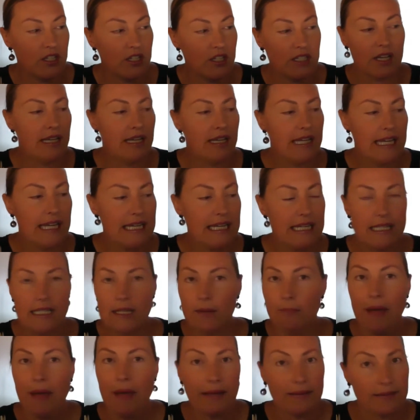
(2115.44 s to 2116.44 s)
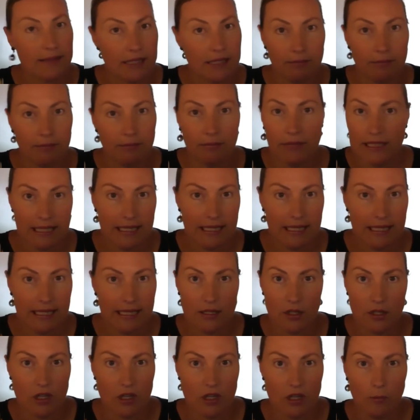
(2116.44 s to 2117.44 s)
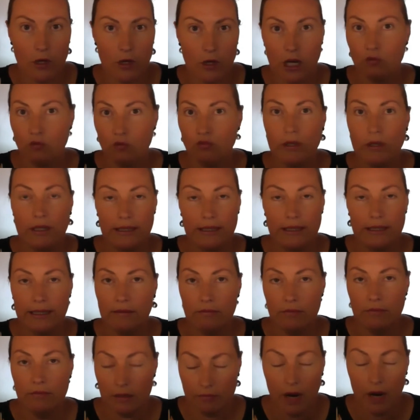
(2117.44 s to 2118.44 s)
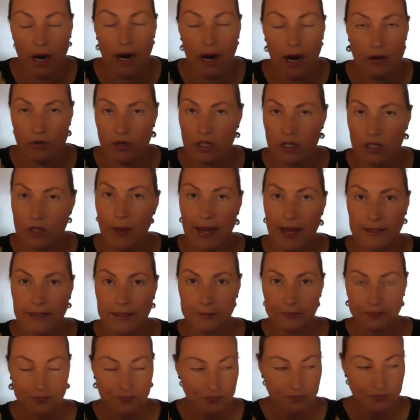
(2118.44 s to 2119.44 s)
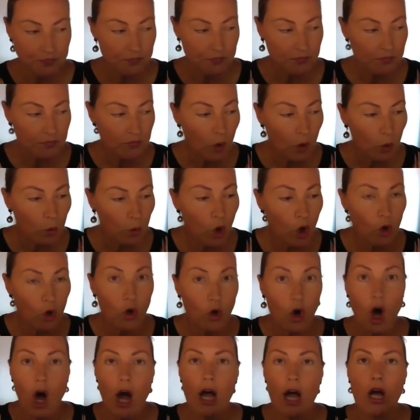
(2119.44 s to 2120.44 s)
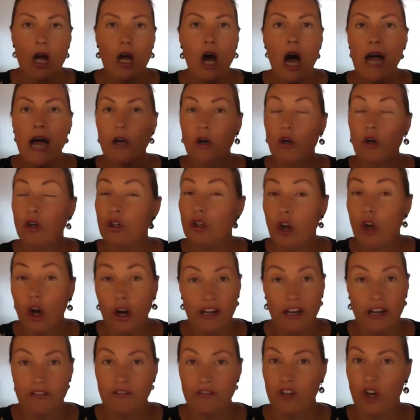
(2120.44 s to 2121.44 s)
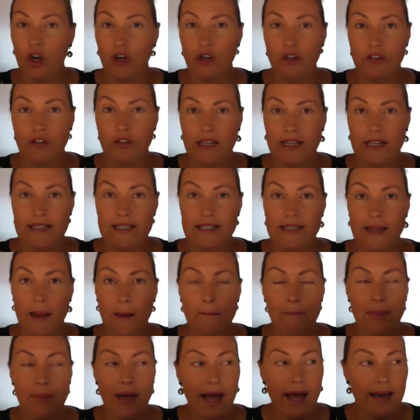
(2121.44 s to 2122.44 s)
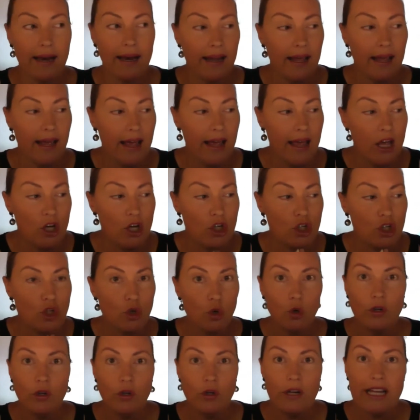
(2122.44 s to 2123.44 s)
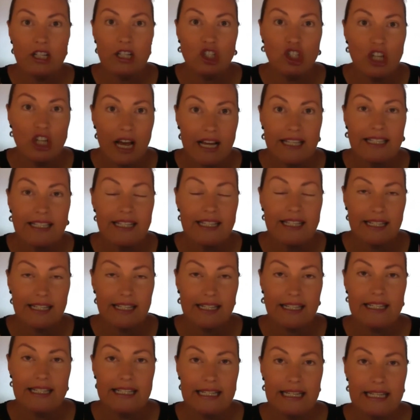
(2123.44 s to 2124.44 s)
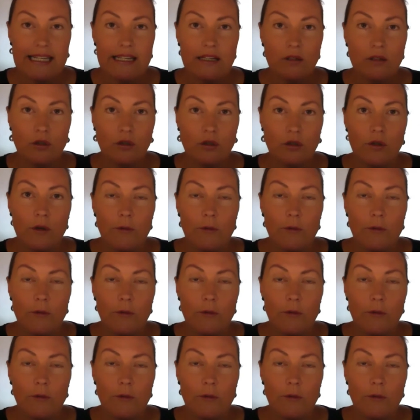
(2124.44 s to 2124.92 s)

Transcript: need to bounce some ideas off somebody I really admire and respect. Well, I could not have known this, but Sean had just done a deal